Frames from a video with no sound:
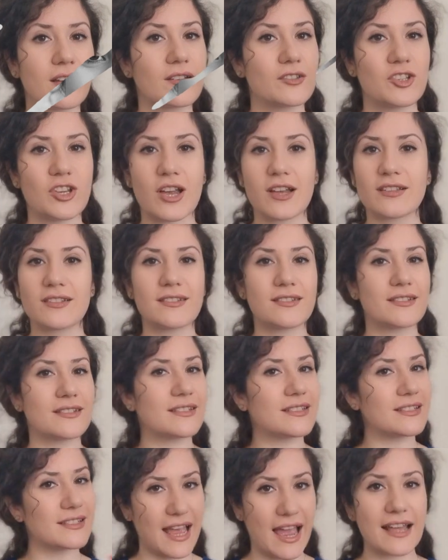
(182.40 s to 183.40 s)
Just
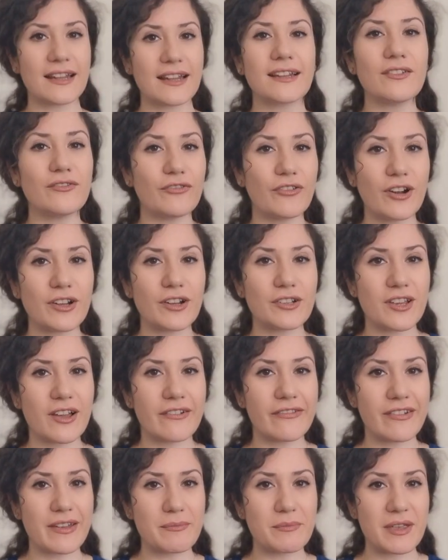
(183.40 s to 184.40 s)
stand in front
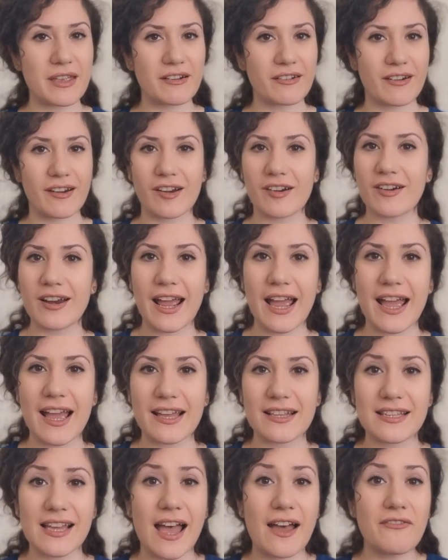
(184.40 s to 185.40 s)
of a mirror
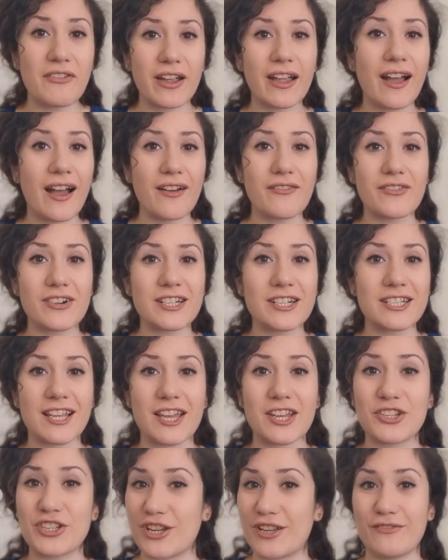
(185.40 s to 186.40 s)
and have a
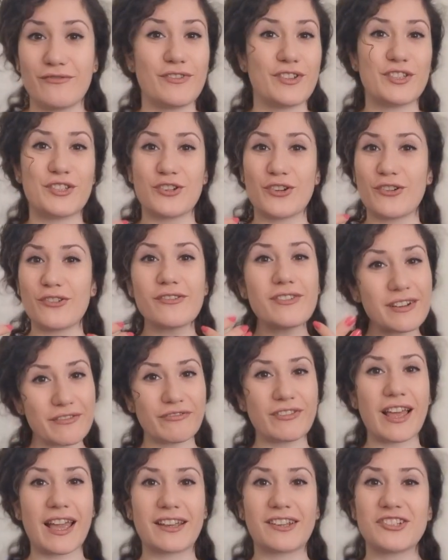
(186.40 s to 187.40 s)
conversation with your
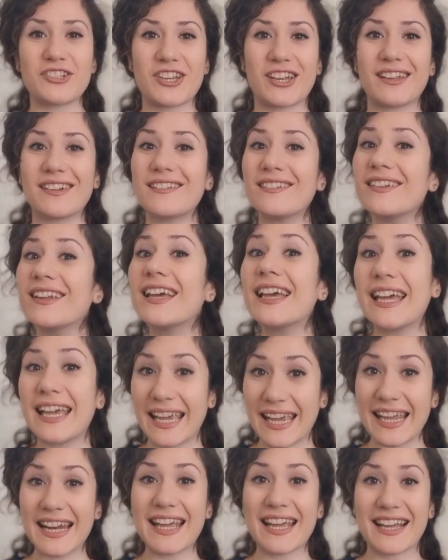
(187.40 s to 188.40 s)
reflection
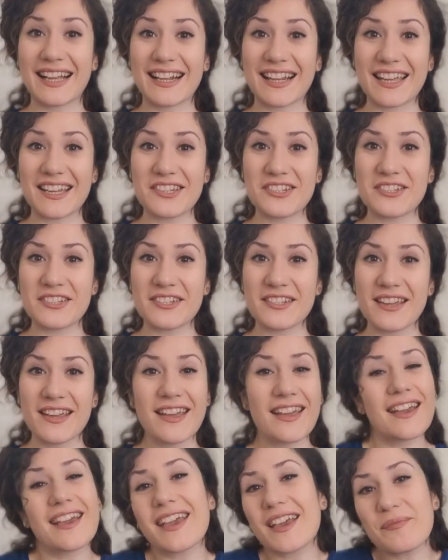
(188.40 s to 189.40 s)
in English.
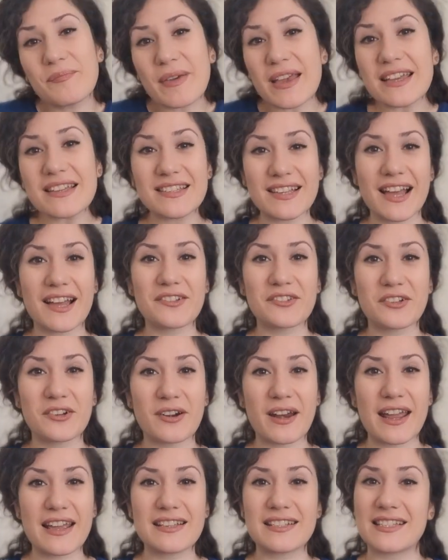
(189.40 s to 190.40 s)
It may sound
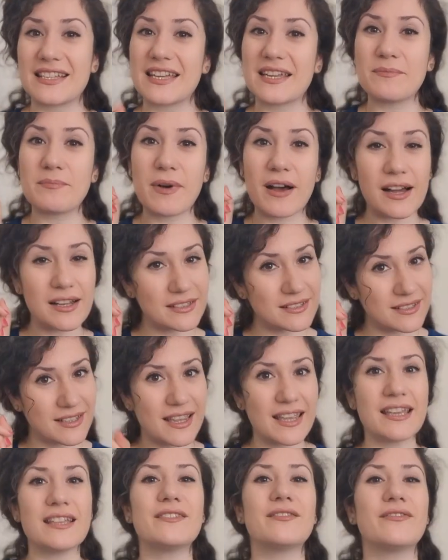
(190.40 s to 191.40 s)
crazy, but
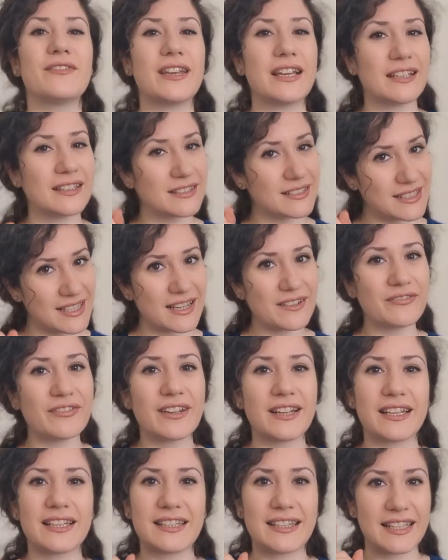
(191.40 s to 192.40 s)
it will
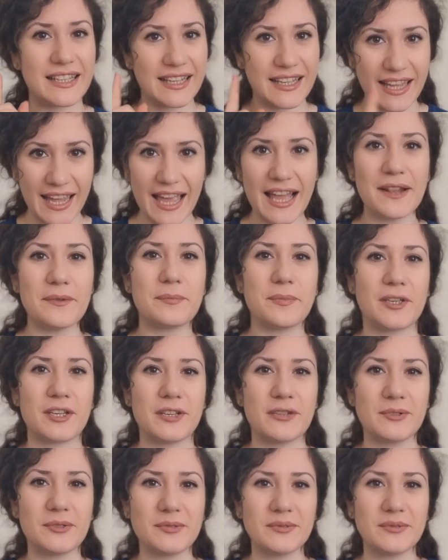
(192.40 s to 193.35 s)
definitely help you.